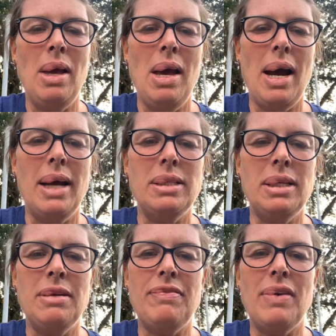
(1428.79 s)

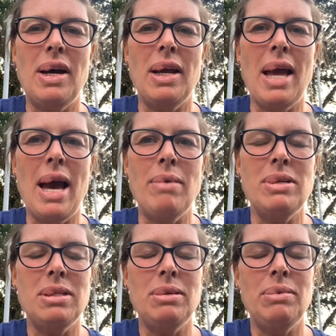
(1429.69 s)
Identify, how
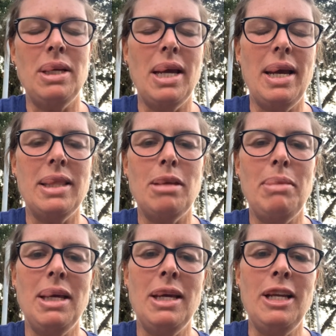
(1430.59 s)
is Enrique at the
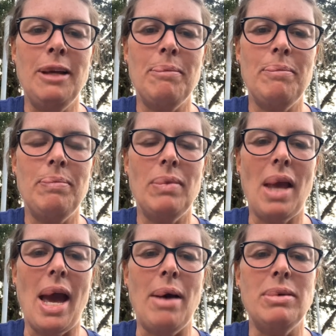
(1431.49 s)
beginning?
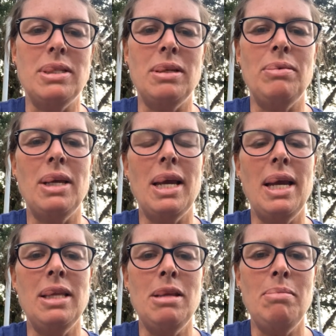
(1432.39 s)
How is Enrique
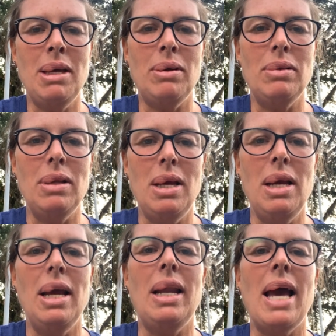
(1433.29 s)
in the middle?
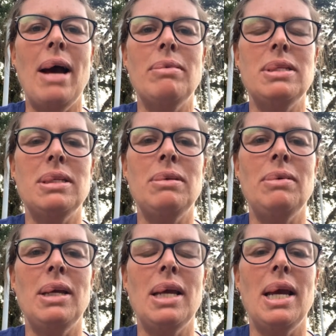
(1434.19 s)
And how is
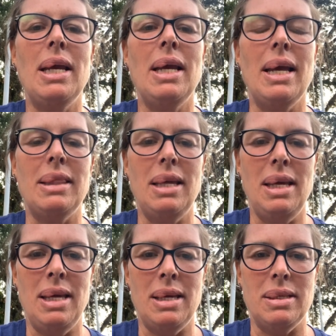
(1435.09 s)
Enrique at the
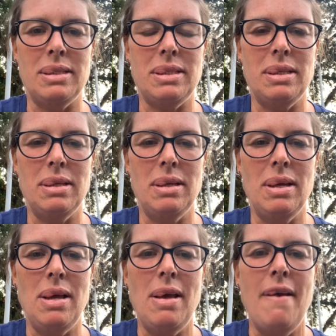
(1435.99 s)
end?
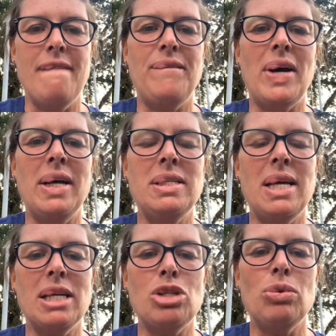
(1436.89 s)
Find
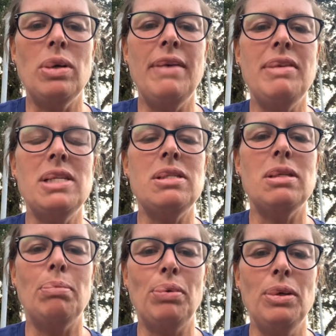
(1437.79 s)
textual evidence
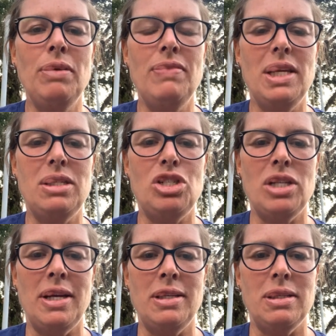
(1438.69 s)
to prove these
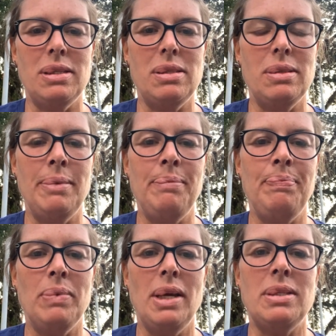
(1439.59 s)
changes.
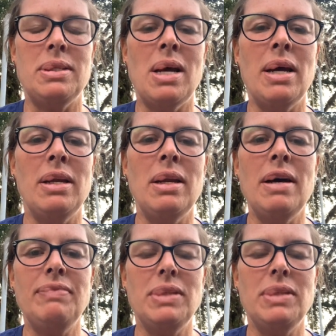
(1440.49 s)
It's not enough to